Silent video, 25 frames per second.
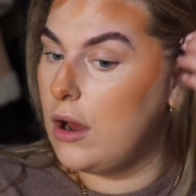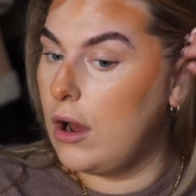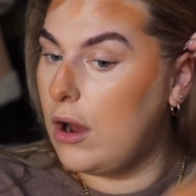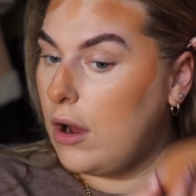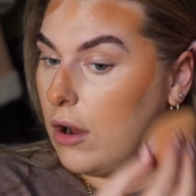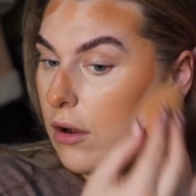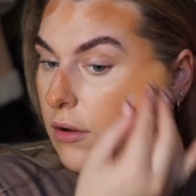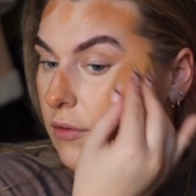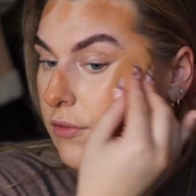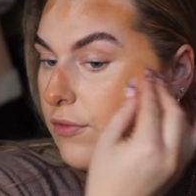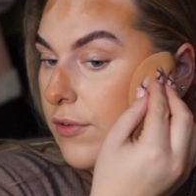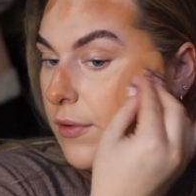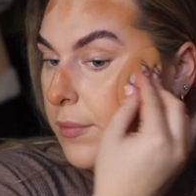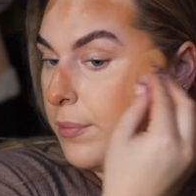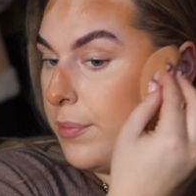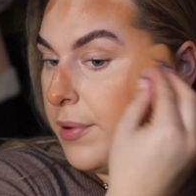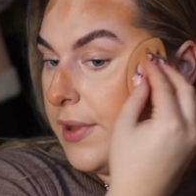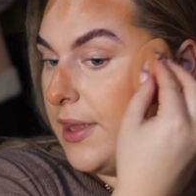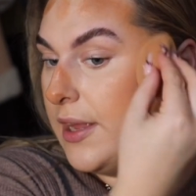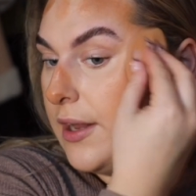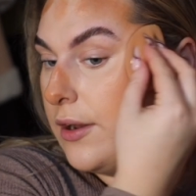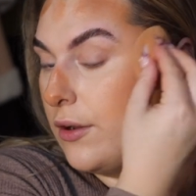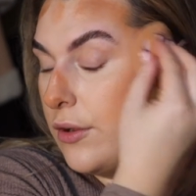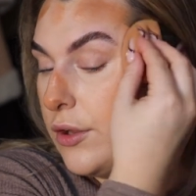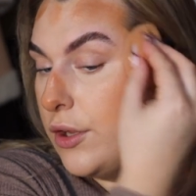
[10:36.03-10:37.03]
of
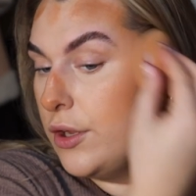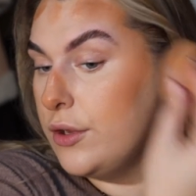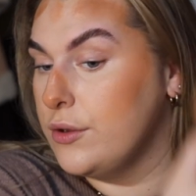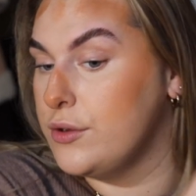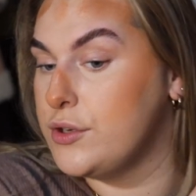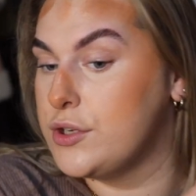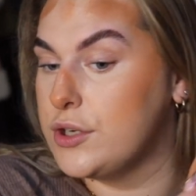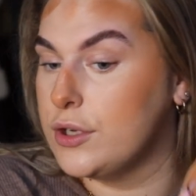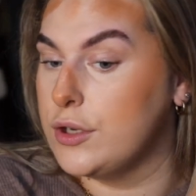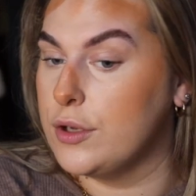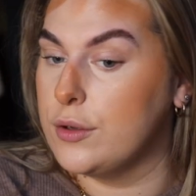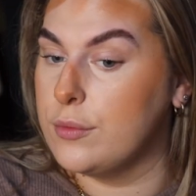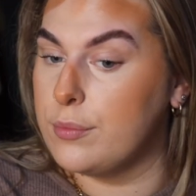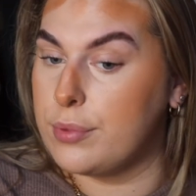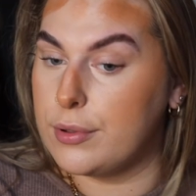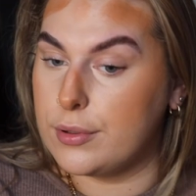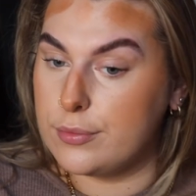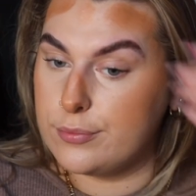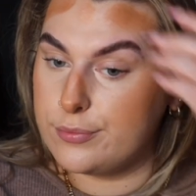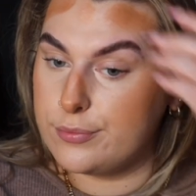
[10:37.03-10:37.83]
being on YouTube,